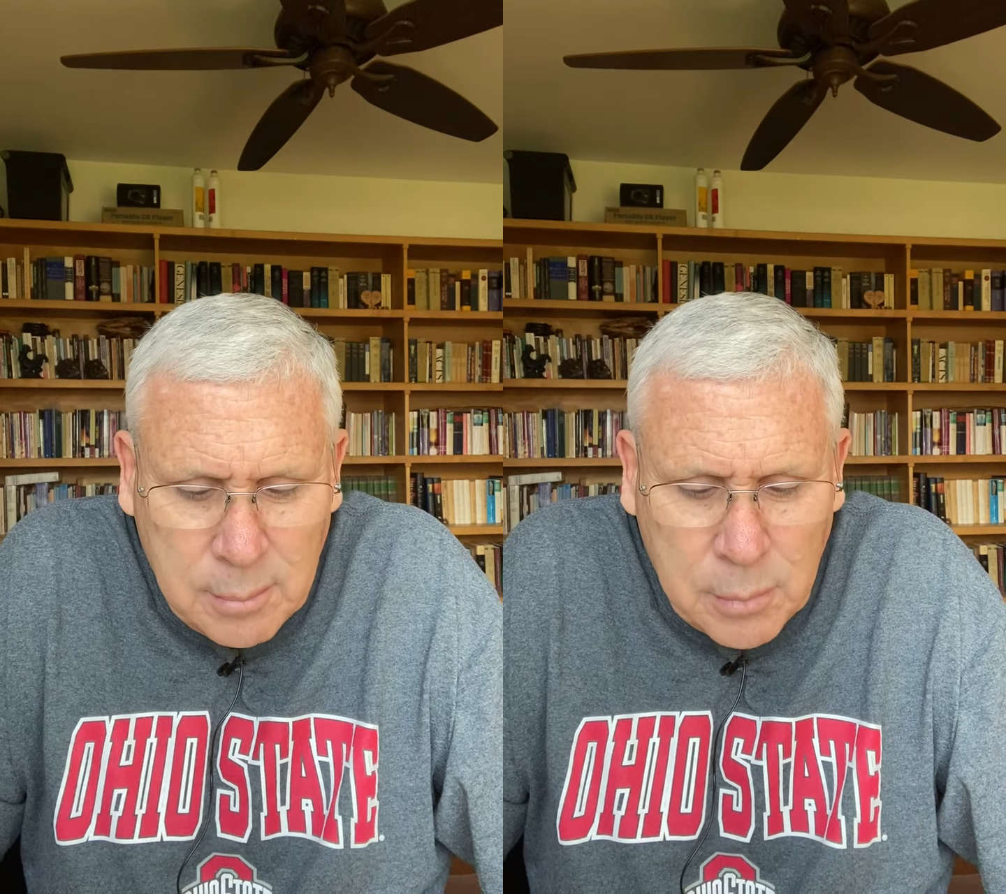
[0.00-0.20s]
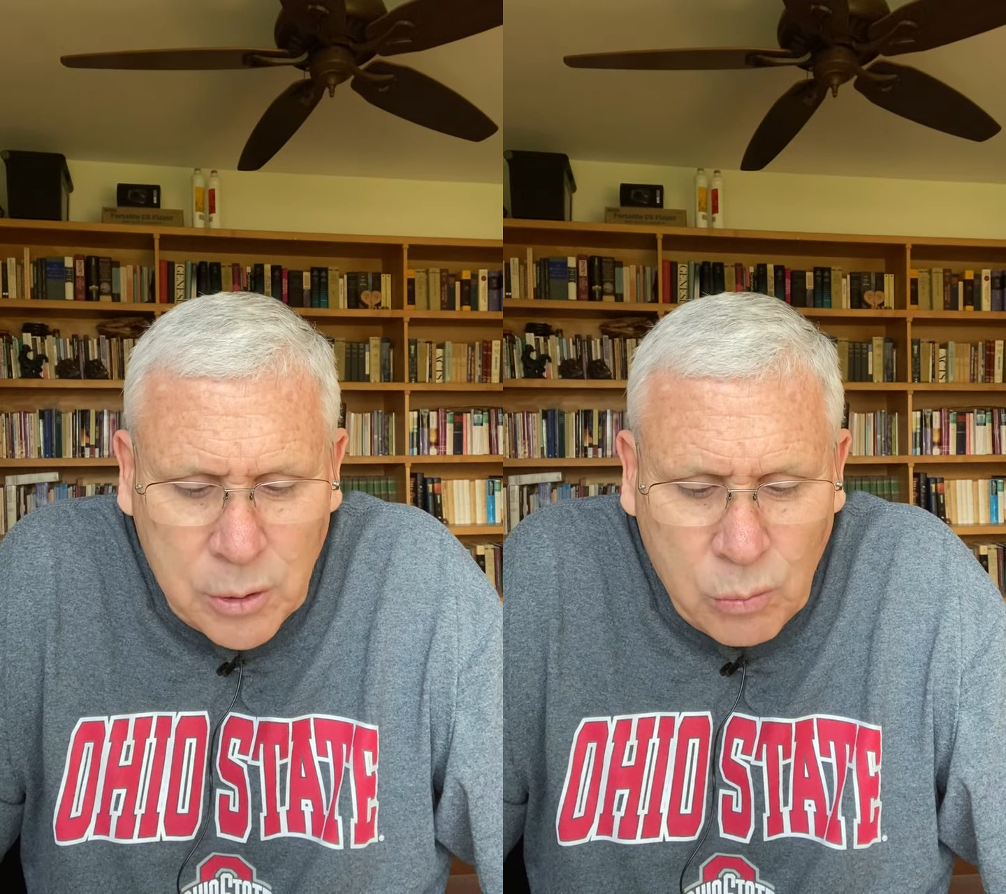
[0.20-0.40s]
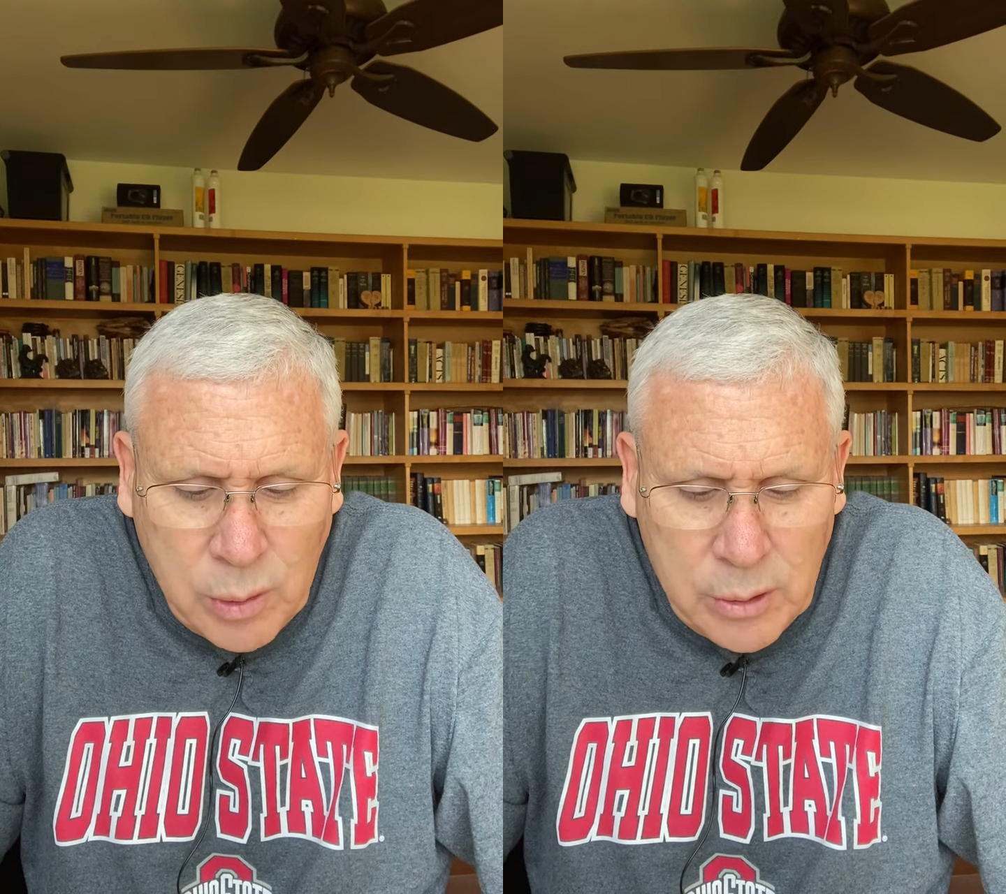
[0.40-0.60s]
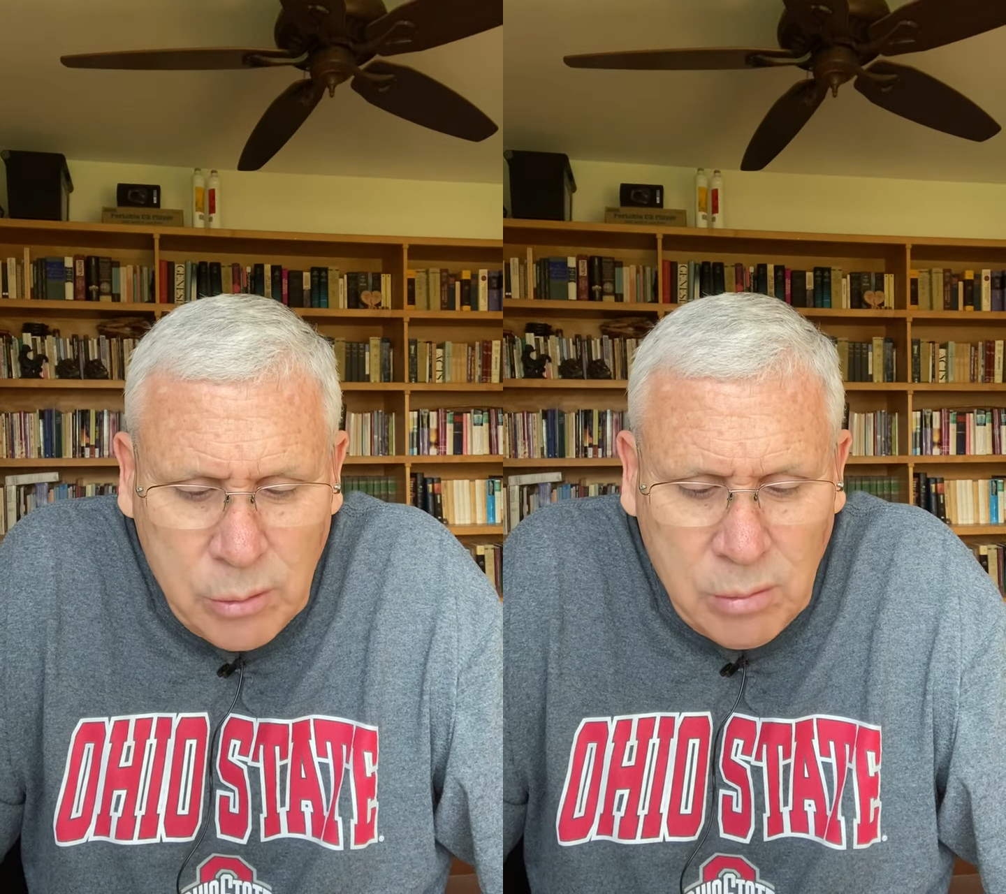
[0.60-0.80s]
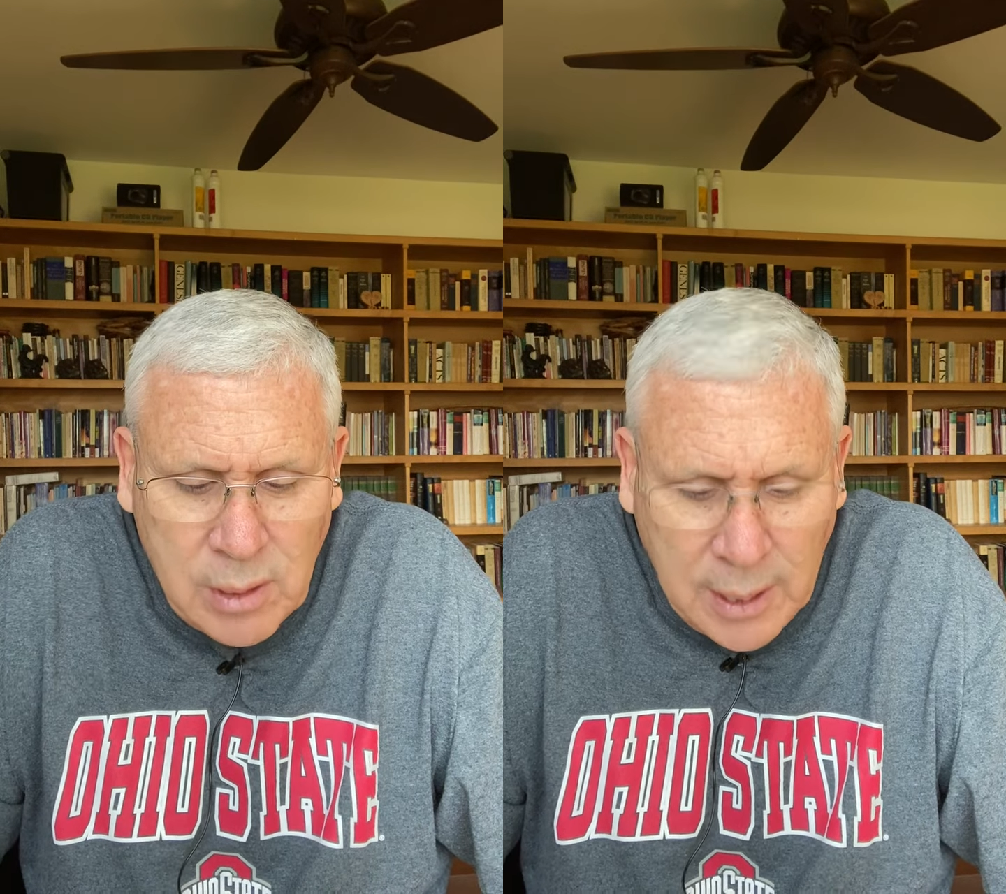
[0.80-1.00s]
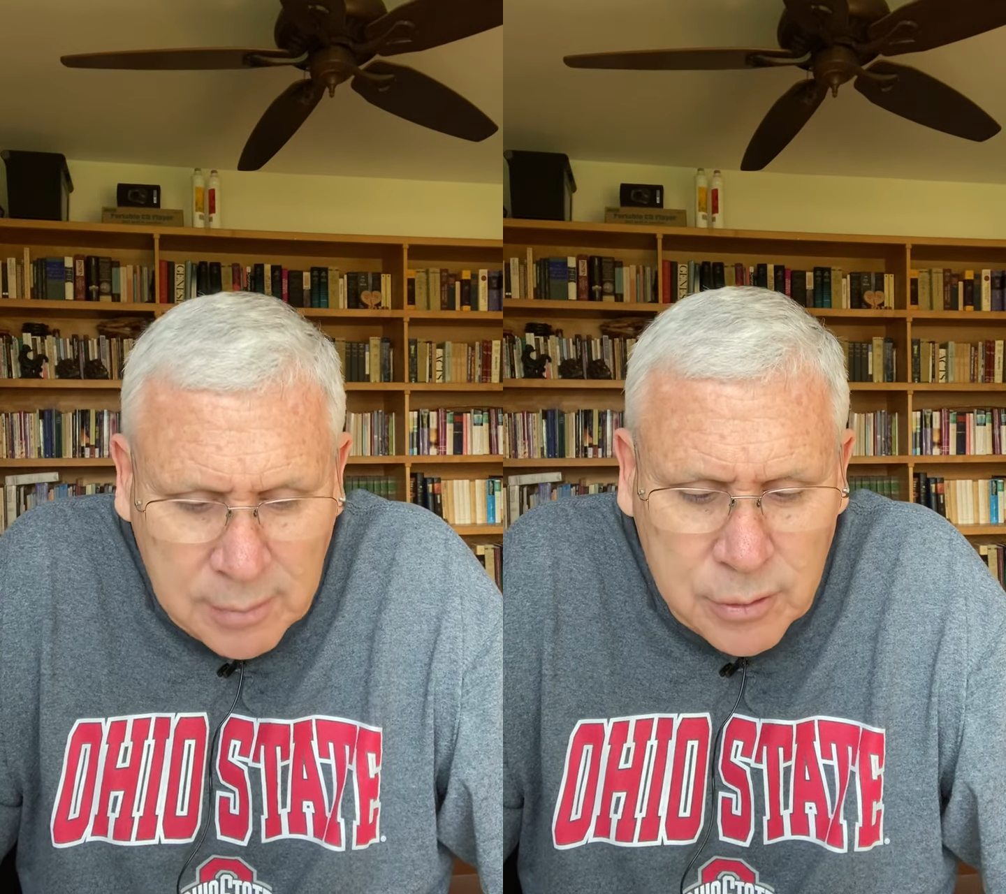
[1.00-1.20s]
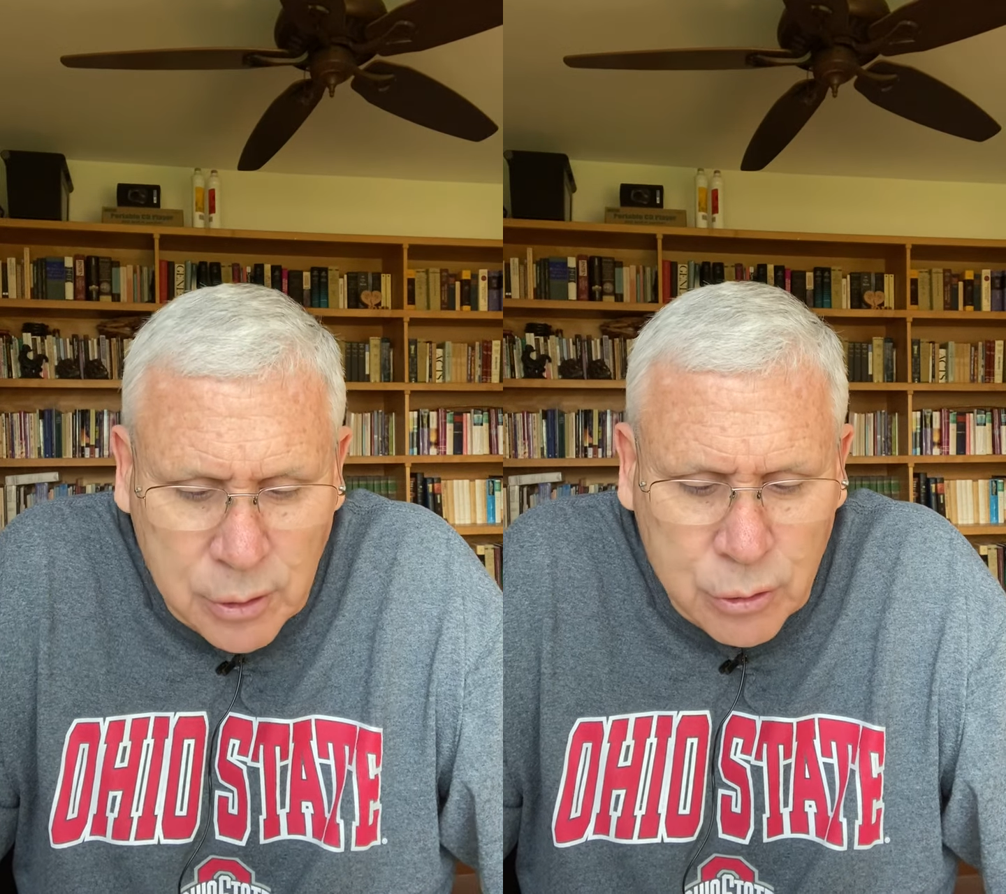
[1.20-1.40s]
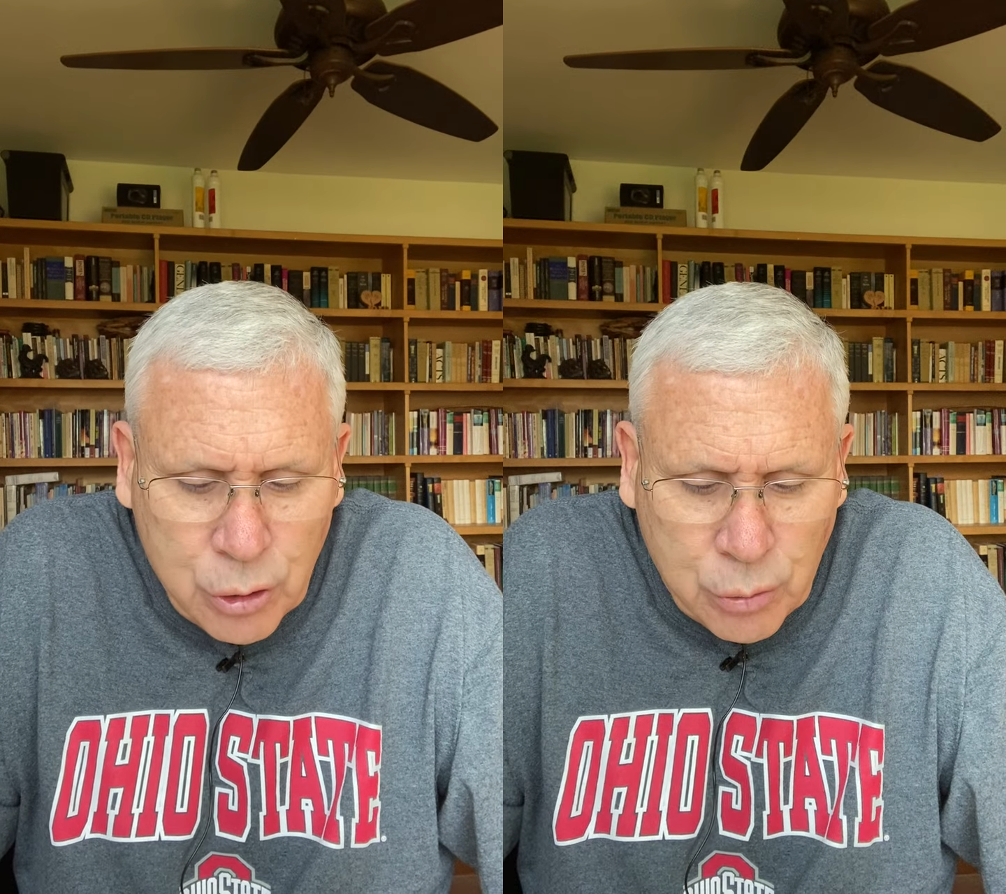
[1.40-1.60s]
but the one who loves
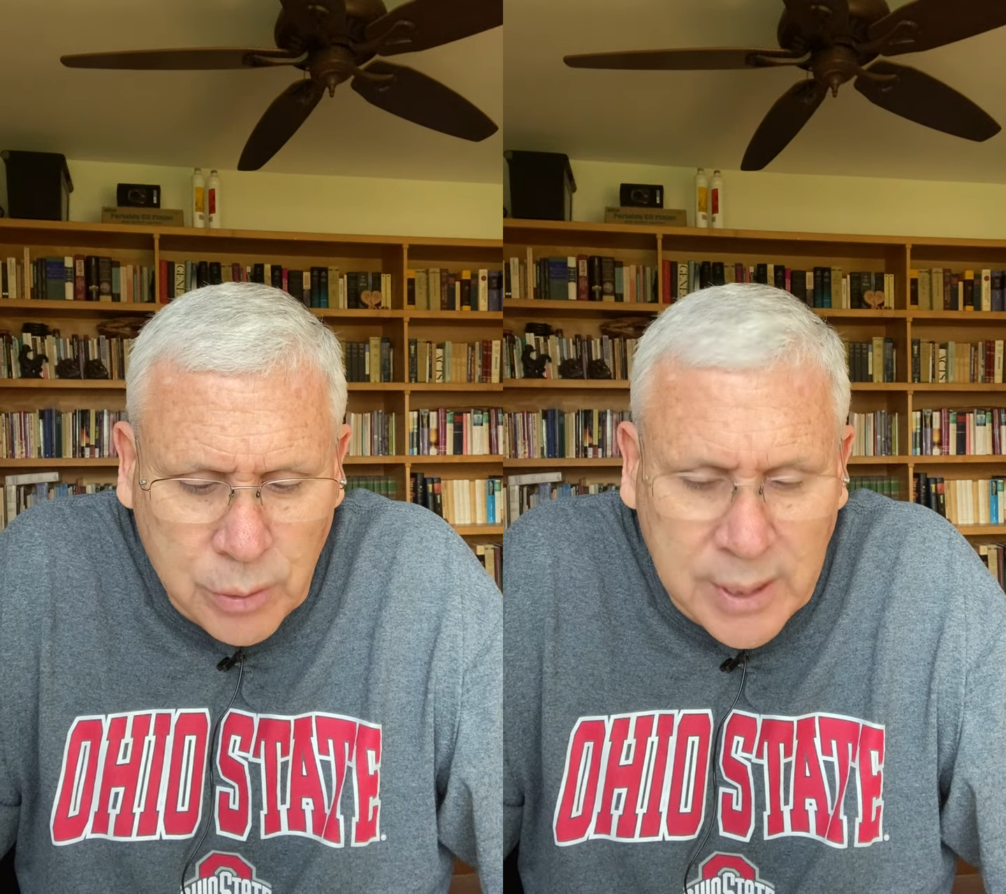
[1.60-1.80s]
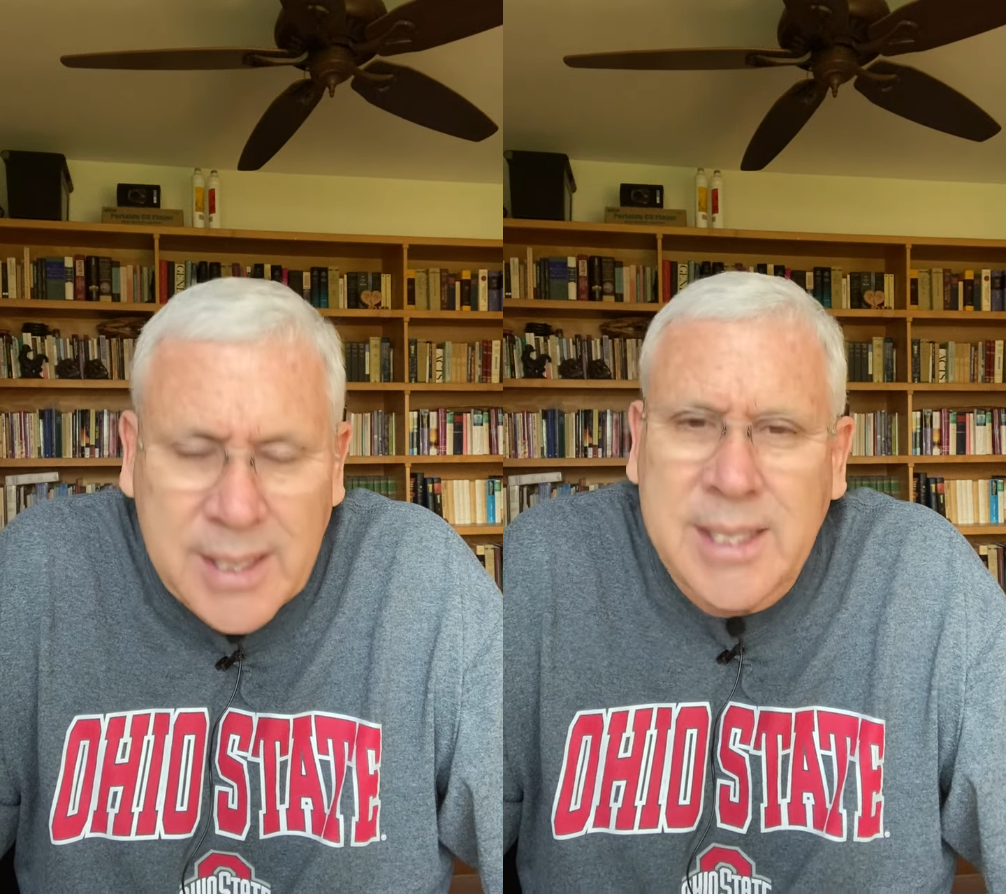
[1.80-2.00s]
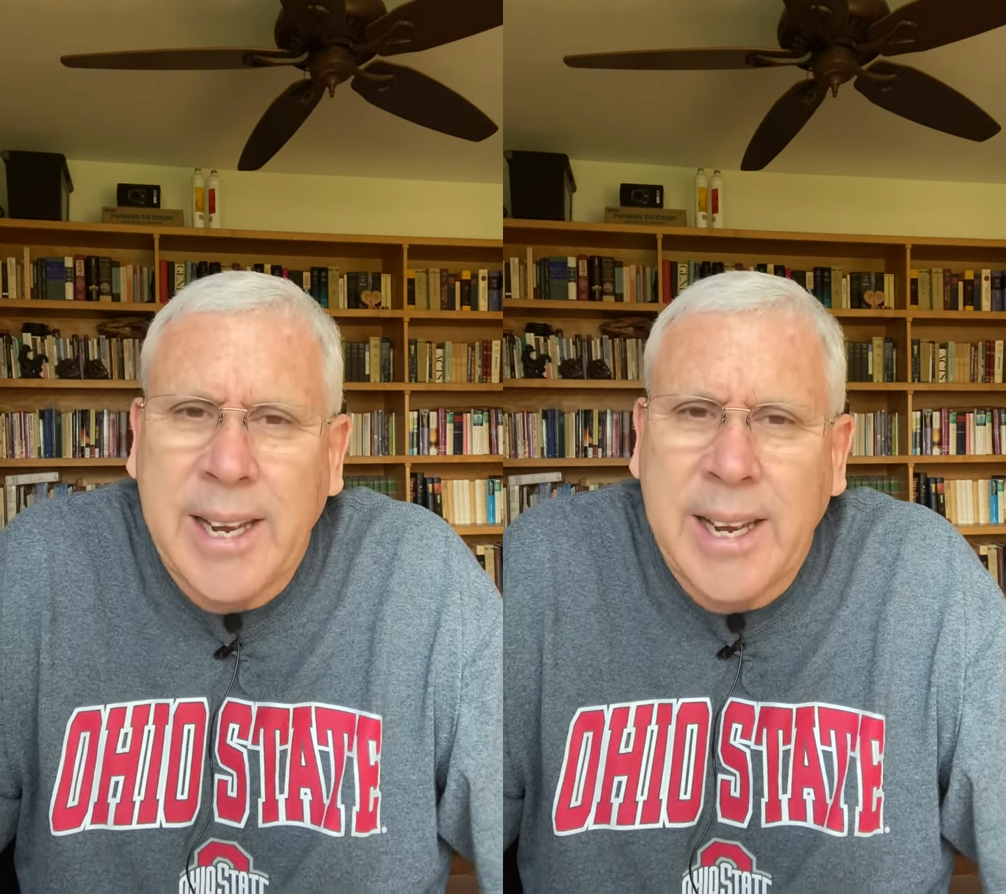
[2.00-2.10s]
their children is